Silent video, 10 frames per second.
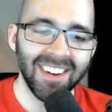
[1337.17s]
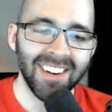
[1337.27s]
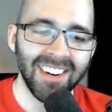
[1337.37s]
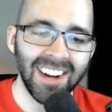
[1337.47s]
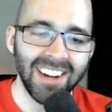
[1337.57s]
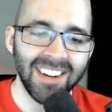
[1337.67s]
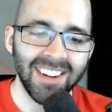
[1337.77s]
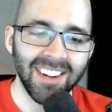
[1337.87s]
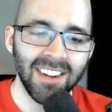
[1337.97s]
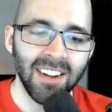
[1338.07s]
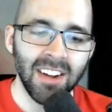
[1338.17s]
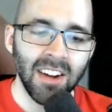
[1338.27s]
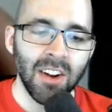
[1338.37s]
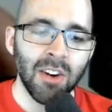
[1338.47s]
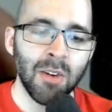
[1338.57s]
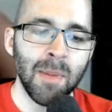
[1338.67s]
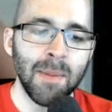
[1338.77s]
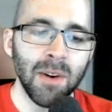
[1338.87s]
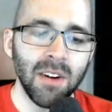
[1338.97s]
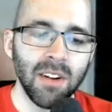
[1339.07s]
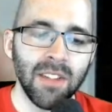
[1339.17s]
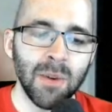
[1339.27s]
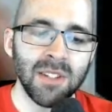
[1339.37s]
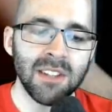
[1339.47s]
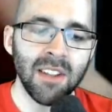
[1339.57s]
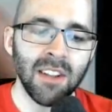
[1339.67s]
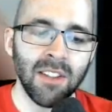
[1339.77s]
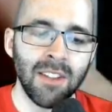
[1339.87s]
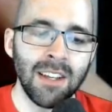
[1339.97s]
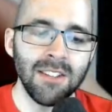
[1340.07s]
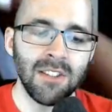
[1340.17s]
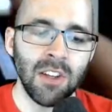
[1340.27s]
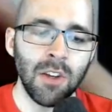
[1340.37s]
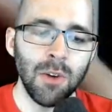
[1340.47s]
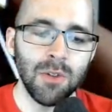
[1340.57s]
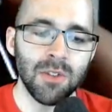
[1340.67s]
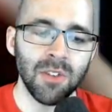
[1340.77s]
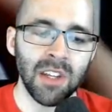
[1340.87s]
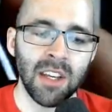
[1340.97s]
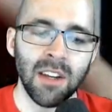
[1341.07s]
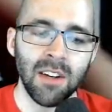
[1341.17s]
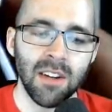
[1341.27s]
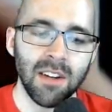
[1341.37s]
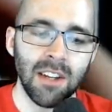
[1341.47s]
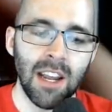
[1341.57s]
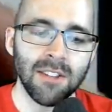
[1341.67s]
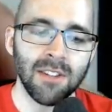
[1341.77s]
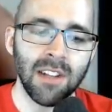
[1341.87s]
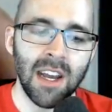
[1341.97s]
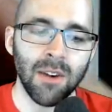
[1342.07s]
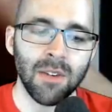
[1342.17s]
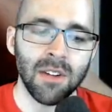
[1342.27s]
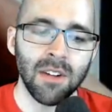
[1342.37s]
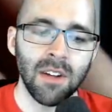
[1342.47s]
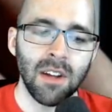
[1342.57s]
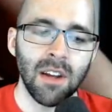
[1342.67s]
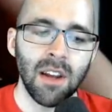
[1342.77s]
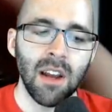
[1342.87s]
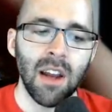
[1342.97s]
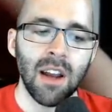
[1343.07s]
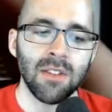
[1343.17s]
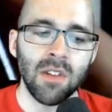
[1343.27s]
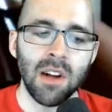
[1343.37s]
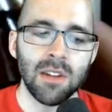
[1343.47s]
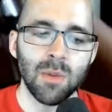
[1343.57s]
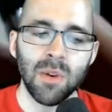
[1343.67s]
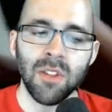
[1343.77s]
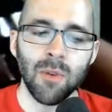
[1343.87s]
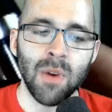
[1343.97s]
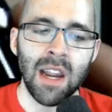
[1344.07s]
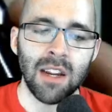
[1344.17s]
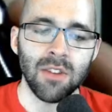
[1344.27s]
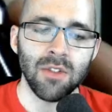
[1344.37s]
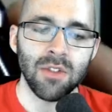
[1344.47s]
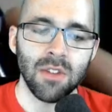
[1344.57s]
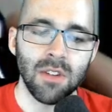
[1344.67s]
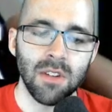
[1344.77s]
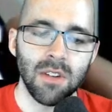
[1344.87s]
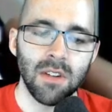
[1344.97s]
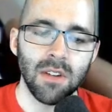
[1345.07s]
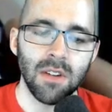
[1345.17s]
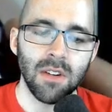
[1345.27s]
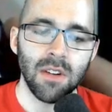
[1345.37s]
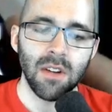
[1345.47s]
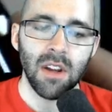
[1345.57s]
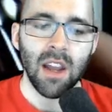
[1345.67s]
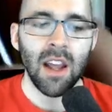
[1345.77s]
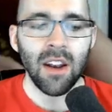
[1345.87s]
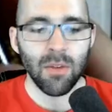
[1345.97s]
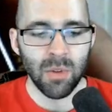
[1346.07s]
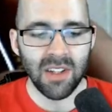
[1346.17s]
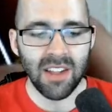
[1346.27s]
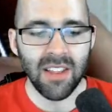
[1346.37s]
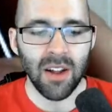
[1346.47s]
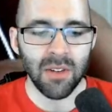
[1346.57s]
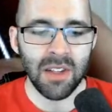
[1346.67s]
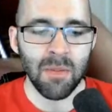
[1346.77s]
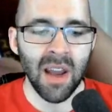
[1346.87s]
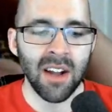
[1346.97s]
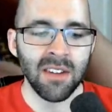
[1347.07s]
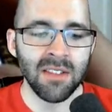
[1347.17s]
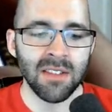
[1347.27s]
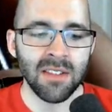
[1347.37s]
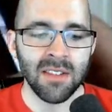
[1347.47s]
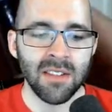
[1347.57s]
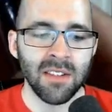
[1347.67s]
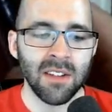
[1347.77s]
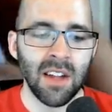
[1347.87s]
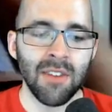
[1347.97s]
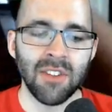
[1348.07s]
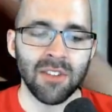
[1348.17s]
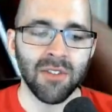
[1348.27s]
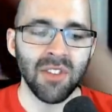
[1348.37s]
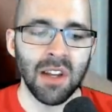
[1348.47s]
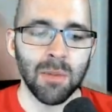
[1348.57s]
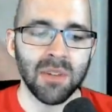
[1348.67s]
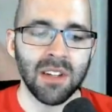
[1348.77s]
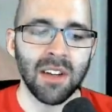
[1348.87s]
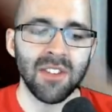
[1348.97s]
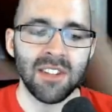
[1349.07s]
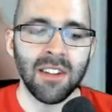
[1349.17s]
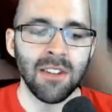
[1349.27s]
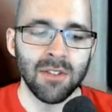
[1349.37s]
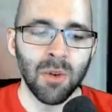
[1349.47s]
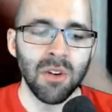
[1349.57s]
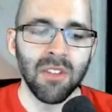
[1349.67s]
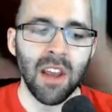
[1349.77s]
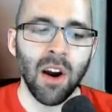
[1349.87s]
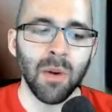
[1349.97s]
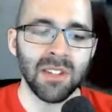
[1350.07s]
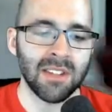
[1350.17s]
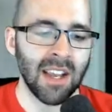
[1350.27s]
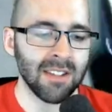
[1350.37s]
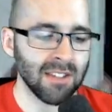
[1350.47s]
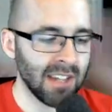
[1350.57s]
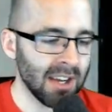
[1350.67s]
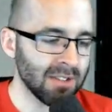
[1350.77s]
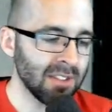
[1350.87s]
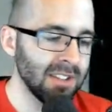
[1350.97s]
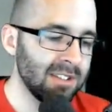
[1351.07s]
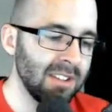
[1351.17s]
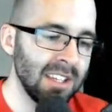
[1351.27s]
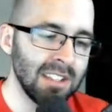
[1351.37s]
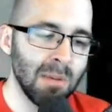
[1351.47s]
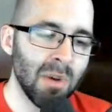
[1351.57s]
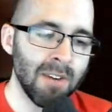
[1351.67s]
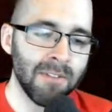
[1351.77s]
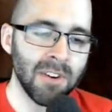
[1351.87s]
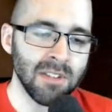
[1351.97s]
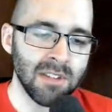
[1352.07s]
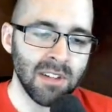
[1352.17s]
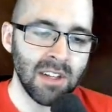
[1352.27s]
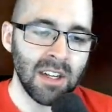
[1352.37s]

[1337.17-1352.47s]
All right. Remember that we said that these usually cancel out as long as we're in the range. And really, that only matters if it's flipped. If it's in this order, they always cancel out. So let's do the easy part first.